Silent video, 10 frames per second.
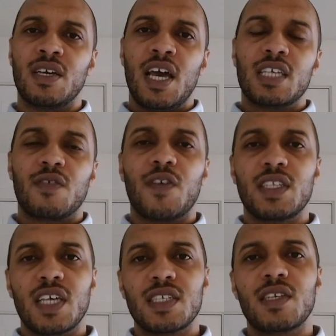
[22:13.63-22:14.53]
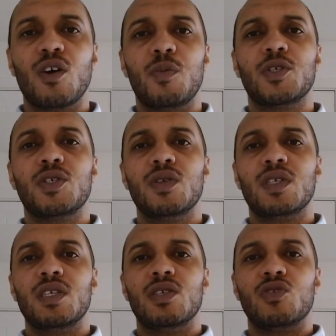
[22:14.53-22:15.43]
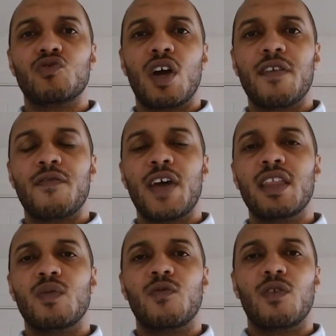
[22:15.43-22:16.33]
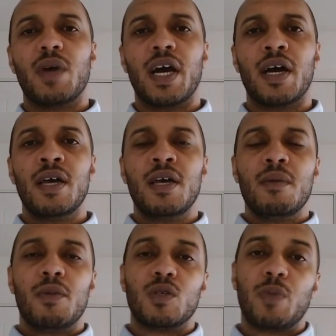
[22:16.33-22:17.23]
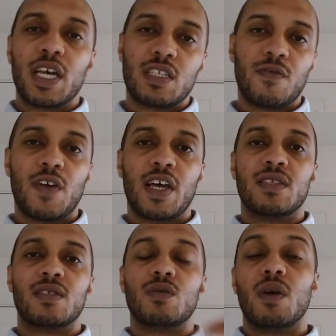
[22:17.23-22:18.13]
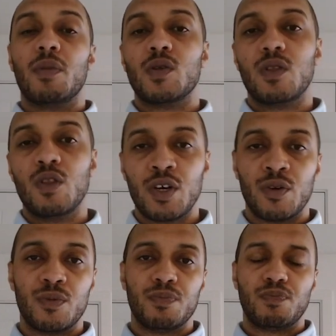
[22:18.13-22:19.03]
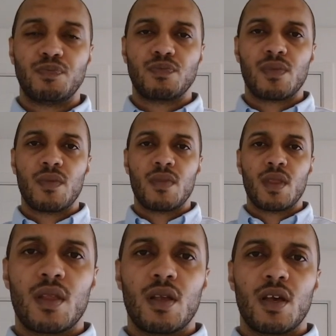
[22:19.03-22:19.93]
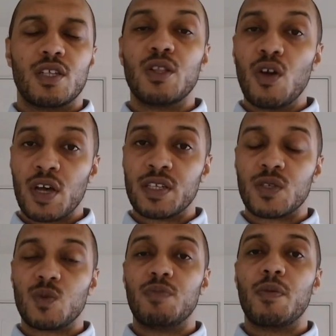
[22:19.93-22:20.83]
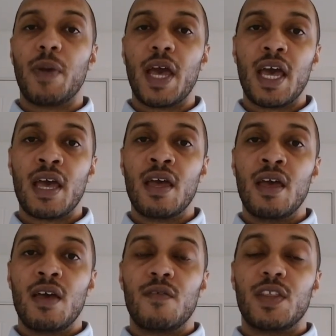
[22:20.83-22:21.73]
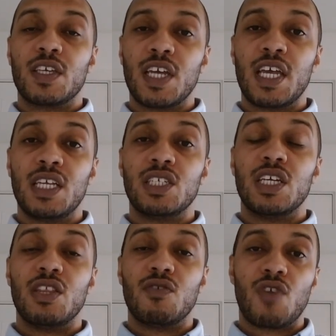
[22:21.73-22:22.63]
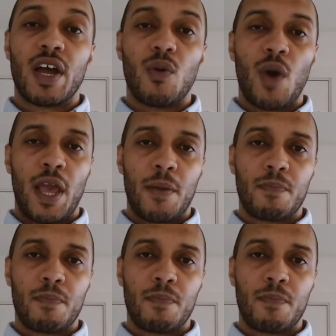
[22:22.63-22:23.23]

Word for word: as a fantastic opportunity to drive fandom from our most passive fans to our most loyal, as long as we prepare for the change in the right way.